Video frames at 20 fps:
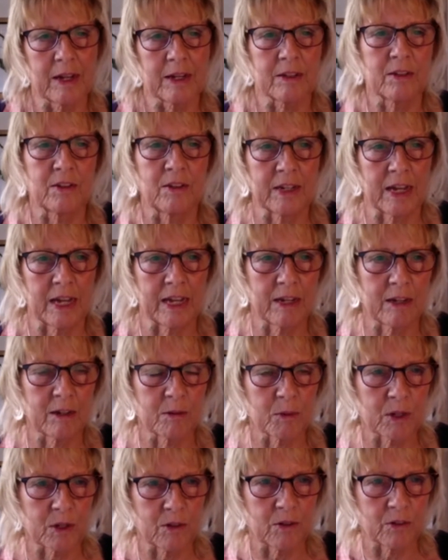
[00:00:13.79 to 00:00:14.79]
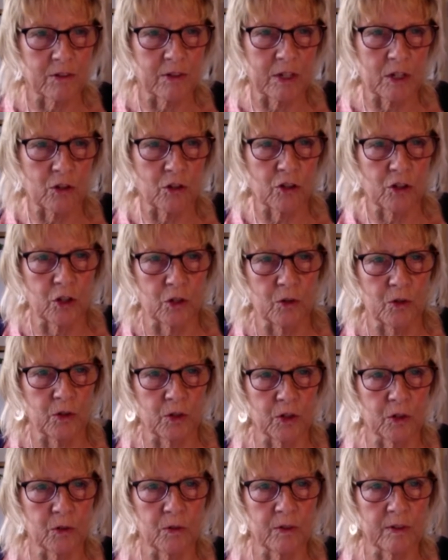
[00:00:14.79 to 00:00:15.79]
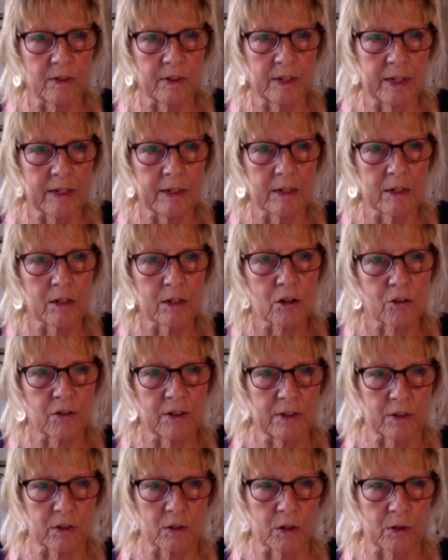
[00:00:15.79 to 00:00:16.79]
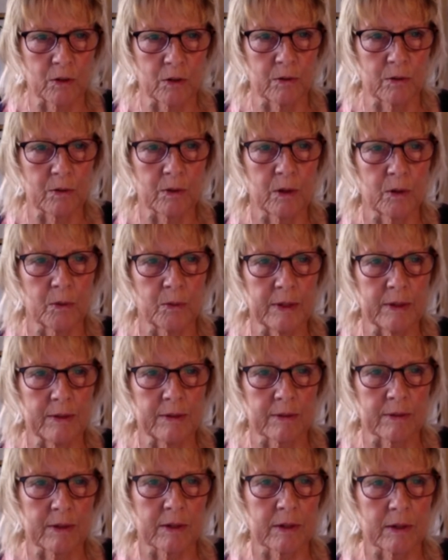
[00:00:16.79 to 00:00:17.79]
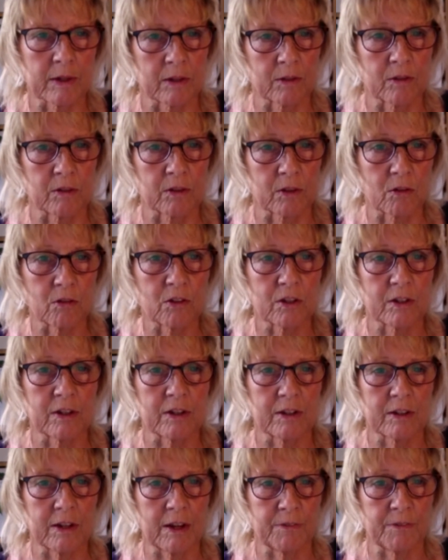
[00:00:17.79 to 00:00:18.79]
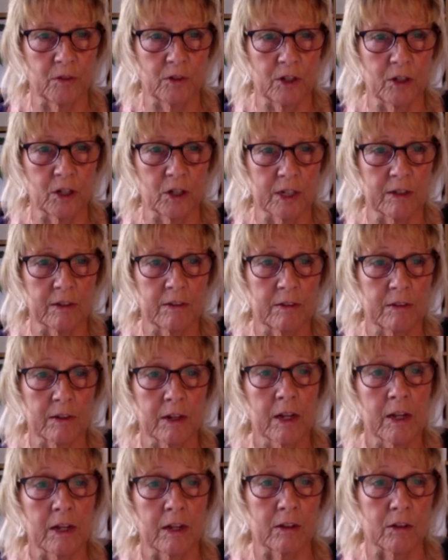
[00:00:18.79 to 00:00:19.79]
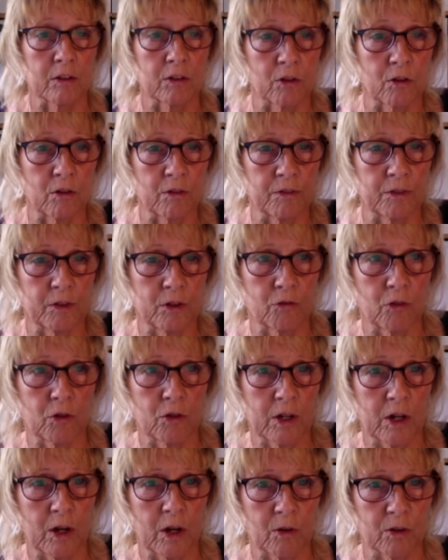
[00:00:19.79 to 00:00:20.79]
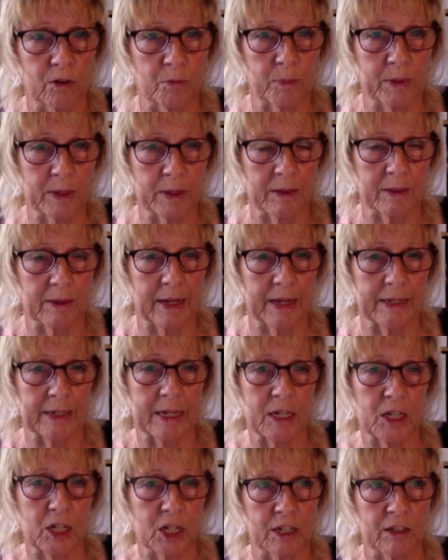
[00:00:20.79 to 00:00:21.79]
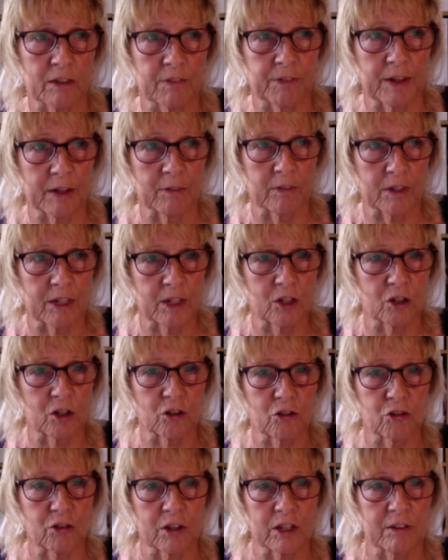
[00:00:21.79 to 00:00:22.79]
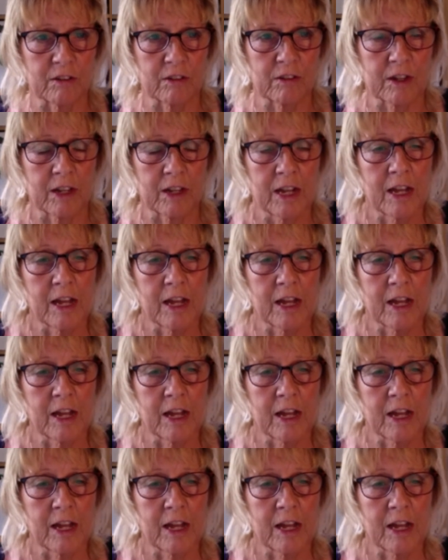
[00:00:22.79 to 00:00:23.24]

Today I'm going to introduce you to Tina Chrysochou, who is a consultant nephrologist at Salford Royal Hospital NHS Foundation Trust.